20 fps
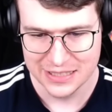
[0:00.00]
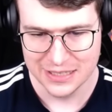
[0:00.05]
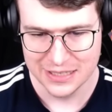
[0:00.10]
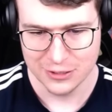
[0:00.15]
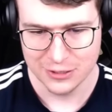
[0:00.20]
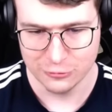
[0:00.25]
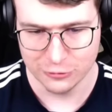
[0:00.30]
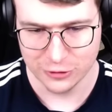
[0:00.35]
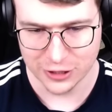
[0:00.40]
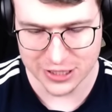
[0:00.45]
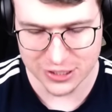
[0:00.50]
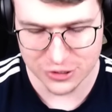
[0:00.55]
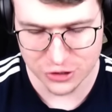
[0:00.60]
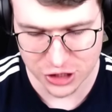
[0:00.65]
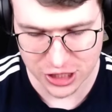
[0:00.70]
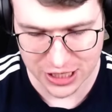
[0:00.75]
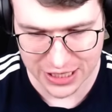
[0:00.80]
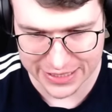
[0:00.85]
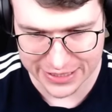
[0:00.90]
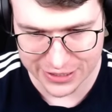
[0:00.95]
Royal
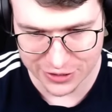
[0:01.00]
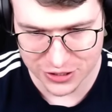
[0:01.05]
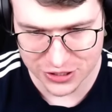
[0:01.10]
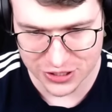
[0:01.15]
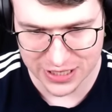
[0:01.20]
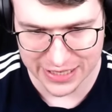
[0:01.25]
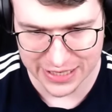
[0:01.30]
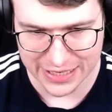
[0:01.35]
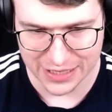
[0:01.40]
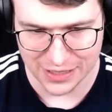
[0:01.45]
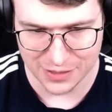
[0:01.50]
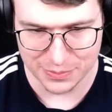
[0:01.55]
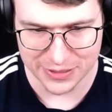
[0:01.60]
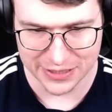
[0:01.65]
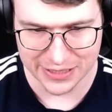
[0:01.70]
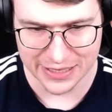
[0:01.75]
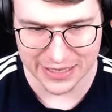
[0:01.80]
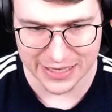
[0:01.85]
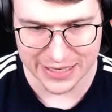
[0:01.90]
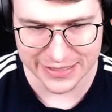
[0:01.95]
Giant, also like helping
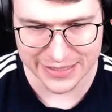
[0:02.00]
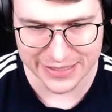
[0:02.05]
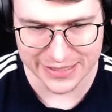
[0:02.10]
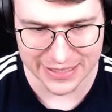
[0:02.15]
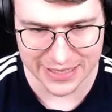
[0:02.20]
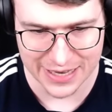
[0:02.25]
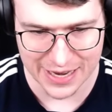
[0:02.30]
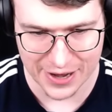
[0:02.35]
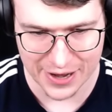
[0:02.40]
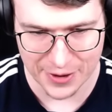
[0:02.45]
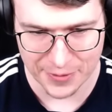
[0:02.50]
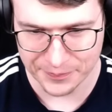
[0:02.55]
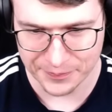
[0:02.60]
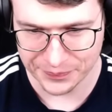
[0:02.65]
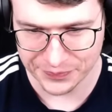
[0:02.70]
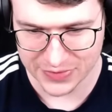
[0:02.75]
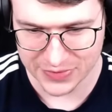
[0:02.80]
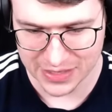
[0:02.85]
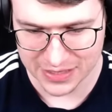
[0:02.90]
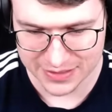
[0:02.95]
against like
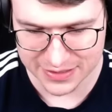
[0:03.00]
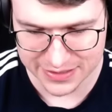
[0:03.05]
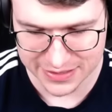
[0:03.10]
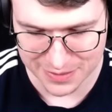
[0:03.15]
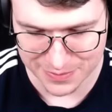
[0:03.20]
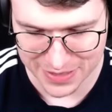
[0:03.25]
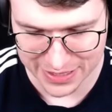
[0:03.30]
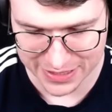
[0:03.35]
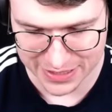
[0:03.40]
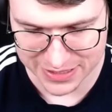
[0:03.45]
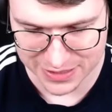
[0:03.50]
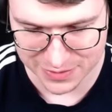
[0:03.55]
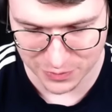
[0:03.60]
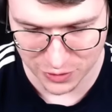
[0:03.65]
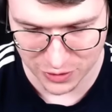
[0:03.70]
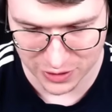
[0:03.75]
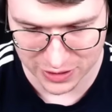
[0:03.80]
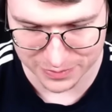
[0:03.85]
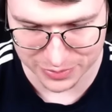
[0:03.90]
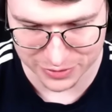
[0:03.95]
some other
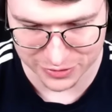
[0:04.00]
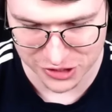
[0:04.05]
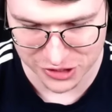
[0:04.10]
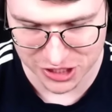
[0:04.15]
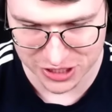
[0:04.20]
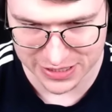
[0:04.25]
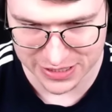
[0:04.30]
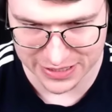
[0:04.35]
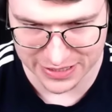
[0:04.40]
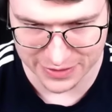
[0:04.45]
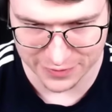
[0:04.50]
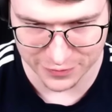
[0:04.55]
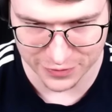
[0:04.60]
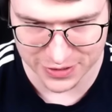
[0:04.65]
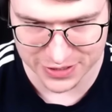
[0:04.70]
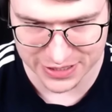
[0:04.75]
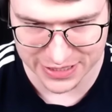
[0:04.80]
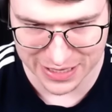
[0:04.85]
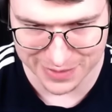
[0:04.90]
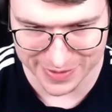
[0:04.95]
smaller pushes in the
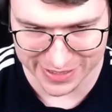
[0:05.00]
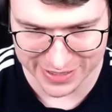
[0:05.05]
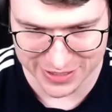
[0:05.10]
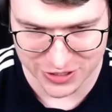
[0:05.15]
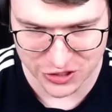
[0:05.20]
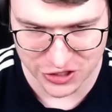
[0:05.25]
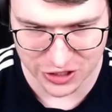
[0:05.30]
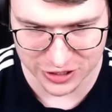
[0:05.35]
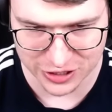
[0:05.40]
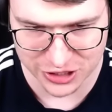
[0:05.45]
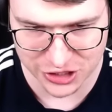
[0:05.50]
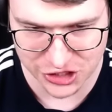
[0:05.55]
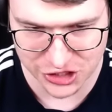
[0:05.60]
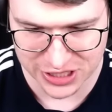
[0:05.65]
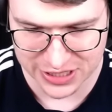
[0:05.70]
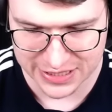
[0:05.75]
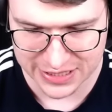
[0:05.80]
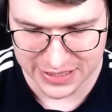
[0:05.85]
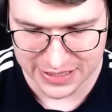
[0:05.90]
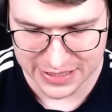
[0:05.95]
first game against Surge.
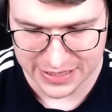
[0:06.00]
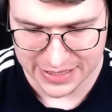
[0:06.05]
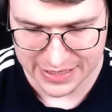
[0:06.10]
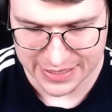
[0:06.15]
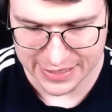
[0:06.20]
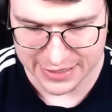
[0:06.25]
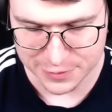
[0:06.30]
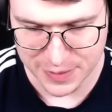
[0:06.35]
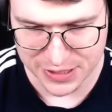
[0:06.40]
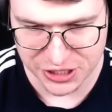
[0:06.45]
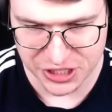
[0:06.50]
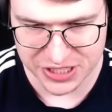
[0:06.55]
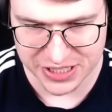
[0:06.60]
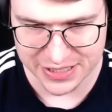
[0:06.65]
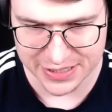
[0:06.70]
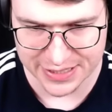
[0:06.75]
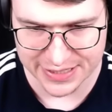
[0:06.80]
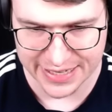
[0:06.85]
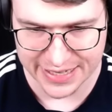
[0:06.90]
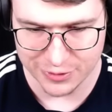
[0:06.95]
Especially
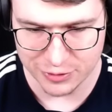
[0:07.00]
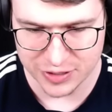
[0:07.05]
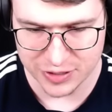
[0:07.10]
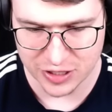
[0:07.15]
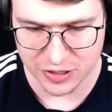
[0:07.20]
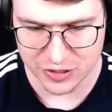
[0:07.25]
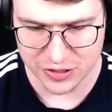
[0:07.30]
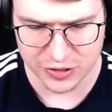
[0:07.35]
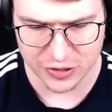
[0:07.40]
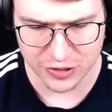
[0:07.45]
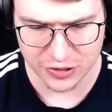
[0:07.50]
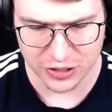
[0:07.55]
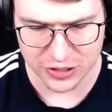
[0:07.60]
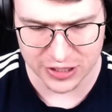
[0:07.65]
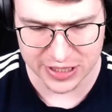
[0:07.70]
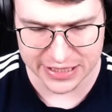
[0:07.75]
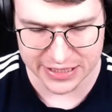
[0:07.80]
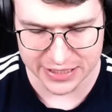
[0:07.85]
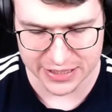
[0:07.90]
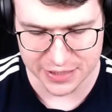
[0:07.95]
since Nado is also not gonna
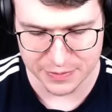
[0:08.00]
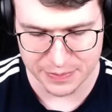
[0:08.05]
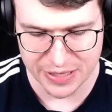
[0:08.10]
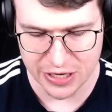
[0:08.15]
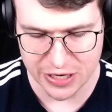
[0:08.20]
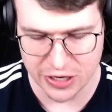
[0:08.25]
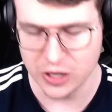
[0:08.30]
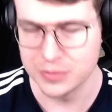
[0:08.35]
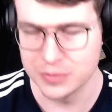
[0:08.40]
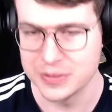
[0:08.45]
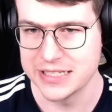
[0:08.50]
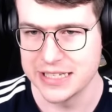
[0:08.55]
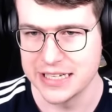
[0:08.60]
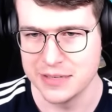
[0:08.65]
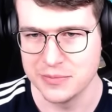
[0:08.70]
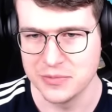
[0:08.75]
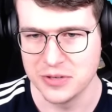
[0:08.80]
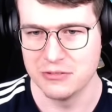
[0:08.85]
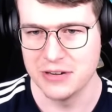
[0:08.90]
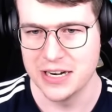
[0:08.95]
kill Spear Goblins
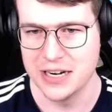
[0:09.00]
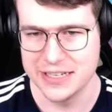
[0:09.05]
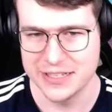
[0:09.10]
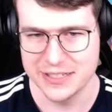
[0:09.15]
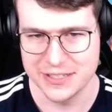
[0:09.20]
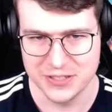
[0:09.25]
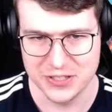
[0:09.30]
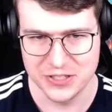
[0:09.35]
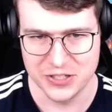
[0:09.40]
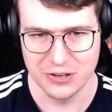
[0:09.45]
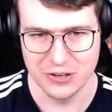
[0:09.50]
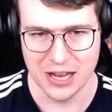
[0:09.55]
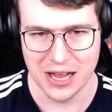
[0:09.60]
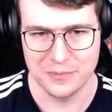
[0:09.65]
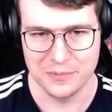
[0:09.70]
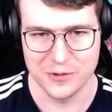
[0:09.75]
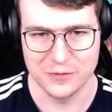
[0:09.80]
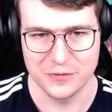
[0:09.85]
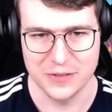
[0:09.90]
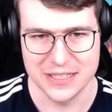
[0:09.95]
anymore, right? This is so helpful
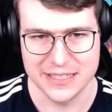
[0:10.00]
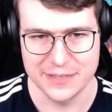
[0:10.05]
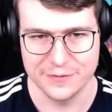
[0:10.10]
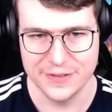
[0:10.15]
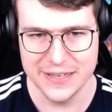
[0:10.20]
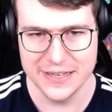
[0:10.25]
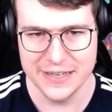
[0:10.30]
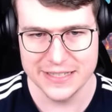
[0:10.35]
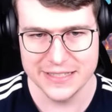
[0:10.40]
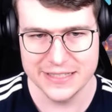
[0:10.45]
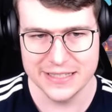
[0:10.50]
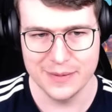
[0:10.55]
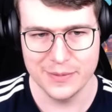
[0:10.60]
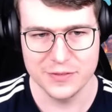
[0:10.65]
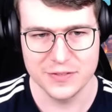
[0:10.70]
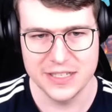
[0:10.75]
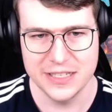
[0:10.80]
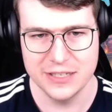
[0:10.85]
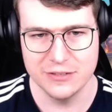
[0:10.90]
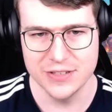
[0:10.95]
for us. I think in this type of
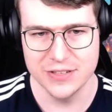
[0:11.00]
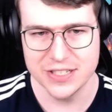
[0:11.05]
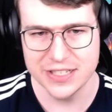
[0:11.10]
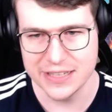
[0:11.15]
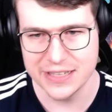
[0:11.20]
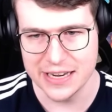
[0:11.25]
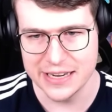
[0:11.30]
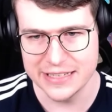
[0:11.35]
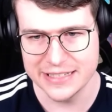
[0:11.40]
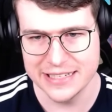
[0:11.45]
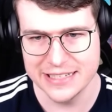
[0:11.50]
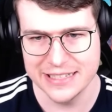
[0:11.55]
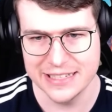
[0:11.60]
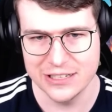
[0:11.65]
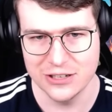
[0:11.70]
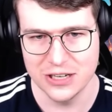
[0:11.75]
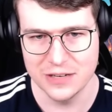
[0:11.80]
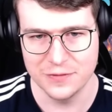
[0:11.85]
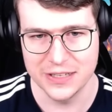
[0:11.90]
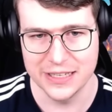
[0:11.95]
sequence, since I don't
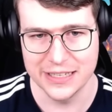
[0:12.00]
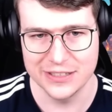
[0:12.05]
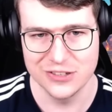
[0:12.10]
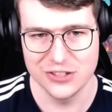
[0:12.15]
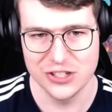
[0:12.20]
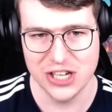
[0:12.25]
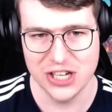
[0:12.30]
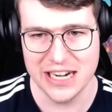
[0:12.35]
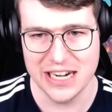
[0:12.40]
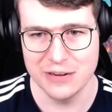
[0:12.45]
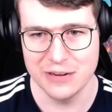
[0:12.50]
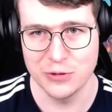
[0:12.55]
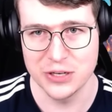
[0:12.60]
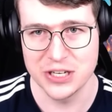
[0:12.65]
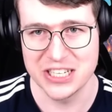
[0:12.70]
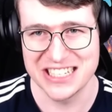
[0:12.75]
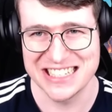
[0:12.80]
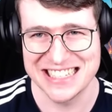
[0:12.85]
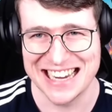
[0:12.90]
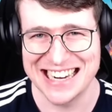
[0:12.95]
have Electro Giant, I want to
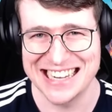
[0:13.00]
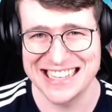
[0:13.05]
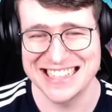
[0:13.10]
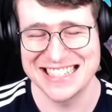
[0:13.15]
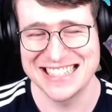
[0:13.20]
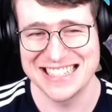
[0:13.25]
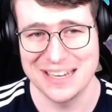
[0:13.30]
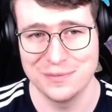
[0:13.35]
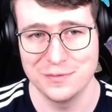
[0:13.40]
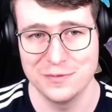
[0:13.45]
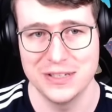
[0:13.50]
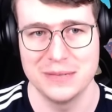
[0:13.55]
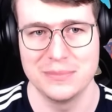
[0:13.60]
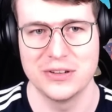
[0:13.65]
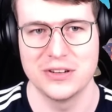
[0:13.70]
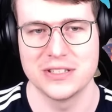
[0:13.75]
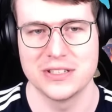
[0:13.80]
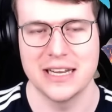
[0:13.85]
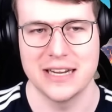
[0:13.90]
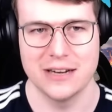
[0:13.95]
cycle something,
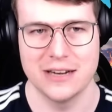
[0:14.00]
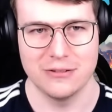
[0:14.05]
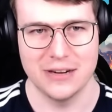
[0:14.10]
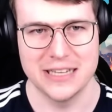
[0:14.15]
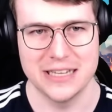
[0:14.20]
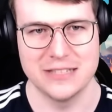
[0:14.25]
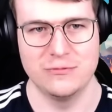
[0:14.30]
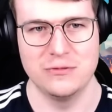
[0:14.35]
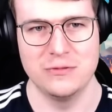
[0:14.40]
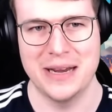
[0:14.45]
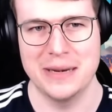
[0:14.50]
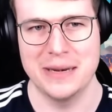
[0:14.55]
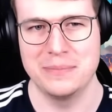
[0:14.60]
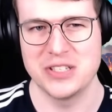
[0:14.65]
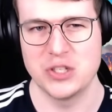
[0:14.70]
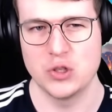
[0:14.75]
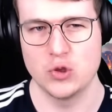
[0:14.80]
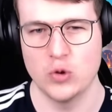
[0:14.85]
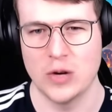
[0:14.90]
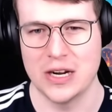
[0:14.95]
because otherwise we might be
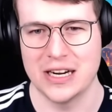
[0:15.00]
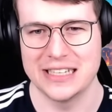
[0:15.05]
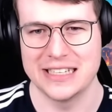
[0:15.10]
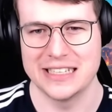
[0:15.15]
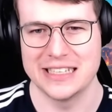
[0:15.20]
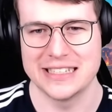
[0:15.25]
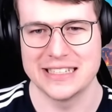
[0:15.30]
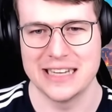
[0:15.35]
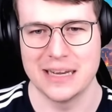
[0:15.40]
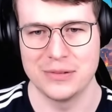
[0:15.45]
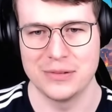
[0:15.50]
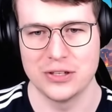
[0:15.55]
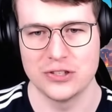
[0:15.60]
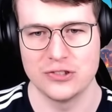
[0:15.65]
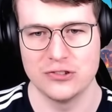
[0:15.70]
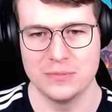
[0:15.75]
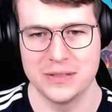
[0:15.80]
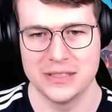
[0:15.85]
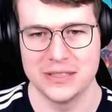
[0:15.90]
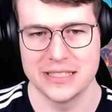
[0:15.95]
struggling in double or
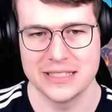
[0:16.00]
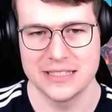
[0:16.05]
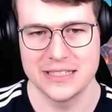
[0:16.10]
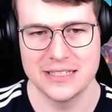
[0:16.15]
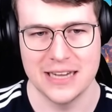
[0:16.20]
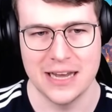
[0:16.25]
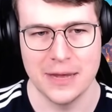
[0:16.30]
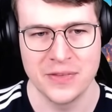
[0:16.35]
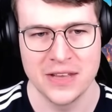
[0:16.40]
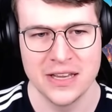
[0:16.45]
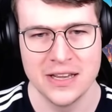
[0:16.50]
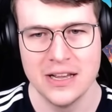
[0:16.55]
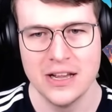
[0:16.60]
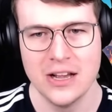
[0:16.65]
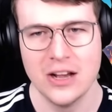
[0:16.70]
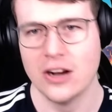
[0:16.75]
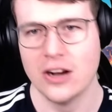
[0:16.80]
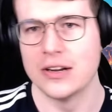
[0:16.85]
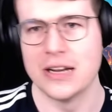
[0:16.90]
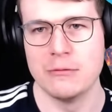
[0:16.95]
triple elixir time.
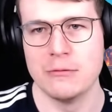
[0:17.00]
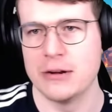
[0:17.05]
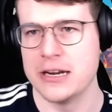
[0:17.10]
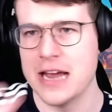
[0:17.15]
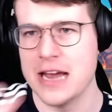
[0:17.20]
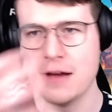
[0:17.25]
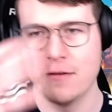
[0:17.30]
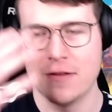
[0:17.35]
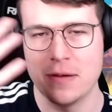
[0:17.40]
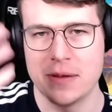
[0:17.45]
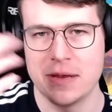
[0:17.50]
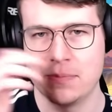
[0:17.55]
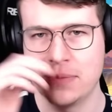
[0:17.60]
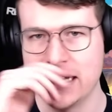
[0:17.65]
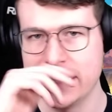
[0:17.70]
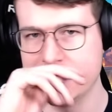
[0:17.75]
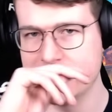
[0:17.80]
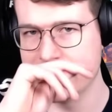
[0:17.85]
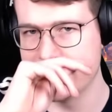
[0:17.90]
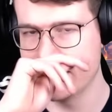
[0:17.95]
Or whenever he
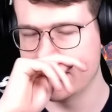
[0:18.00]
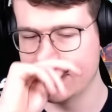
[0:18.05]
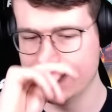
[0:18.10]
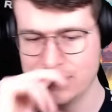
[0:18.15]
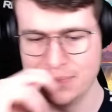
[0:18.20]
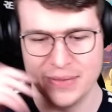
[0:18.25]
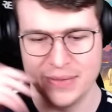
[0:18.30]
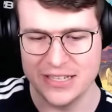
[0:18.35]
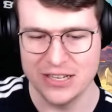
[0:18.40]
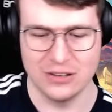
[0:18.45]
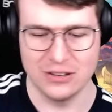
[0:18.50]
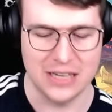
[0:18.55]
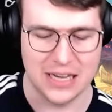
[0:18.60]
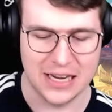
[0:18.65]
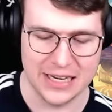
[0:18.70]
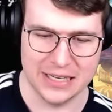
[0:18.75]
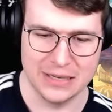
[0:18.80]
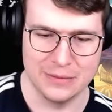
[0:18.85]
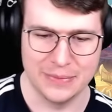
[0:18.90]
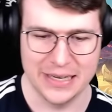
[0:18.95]
places beatdown card
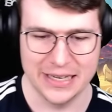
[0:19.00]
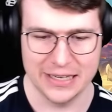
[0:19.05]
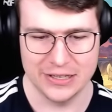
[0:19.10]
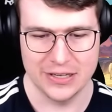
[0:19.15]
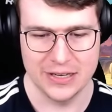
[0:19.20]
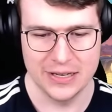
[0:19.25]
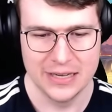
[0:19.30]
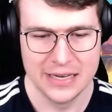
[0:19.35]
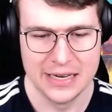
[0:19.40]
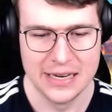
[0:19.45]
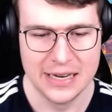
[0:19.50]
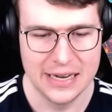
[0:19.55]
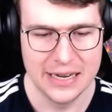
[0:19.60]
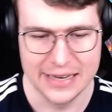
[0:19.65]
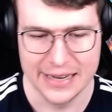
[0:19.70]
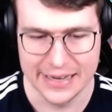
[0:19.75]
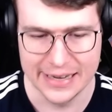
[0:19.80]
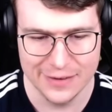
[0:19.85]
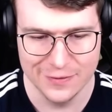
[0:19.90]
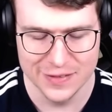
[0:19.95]
in the back,
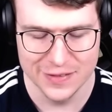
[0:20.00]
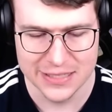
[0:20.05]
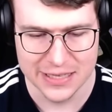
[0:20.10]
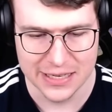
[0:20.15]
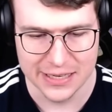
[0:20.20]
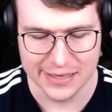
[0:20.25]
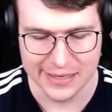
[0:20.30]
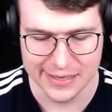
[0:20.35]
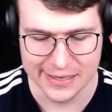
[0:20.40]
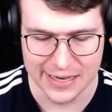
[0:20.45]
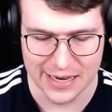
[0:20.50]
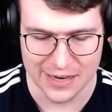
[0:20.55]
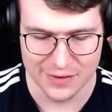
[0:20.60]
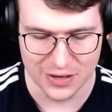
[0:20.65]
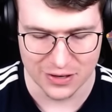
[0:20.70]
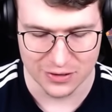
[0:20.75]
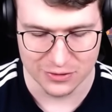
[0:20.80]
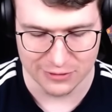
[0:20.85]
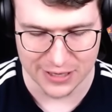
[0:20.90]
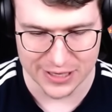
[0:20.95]
like even still like a lava
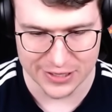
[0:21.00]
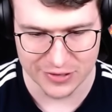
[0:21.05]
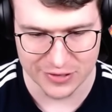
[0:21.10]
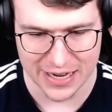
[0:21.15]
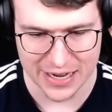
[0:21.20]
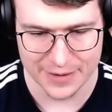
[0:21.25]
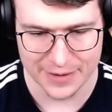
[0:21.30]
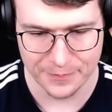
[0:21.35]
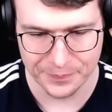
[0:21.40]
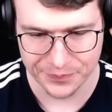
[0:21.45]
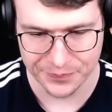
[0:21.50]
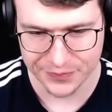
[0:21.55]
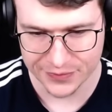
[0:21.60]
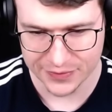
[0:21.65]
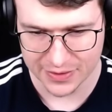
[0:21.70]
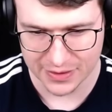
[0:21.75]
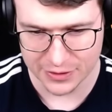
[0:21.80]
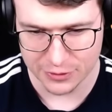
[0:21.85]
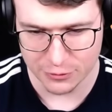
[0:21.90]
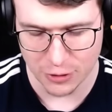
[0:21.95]
on, right?
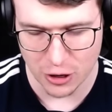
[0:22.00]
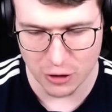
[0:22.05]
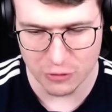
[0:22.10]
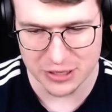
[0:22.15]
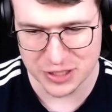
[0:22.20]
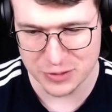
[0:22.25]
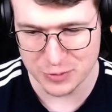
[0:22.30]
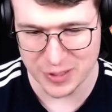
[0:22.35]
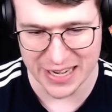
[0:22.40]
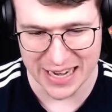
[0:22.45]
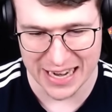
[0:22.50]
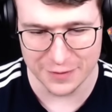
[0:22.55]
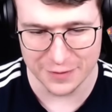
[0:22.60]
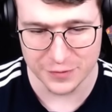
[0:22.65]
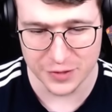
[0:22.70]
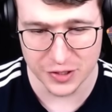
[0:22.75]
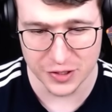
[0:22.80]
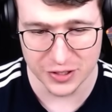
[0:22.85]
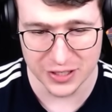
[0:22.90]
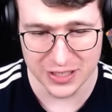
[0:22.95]
You always want to have
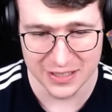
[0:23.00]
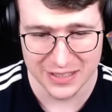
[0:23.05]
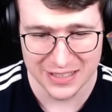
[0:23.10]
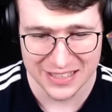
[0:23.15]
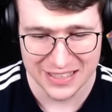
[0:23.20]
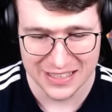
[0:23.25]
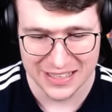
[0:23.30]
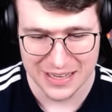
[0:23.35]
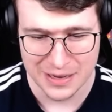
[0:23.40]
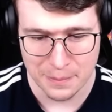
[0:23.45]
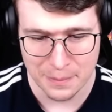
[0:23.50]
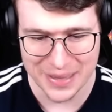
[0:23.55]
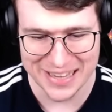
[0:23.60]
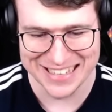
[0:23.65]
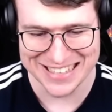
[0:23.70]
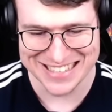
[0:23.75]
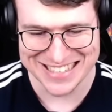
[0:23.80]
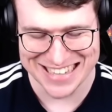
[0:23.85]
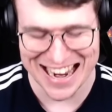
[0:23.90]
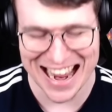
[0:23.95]
your
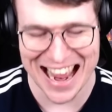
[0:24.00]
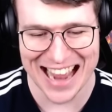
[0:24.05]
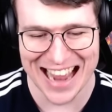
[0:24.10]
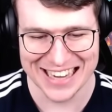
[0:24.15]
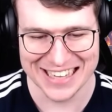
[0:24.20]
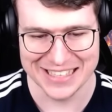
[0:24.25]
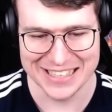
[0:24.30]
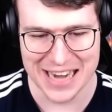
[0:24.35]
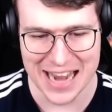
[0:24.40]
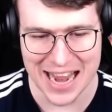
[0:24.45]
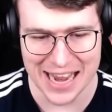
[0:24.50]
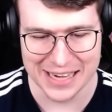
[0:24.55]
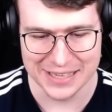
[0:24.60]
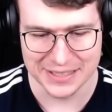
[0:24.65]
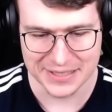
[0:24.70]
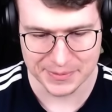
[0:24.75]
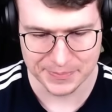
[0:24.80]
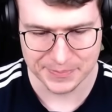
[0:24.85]
big tank in hand.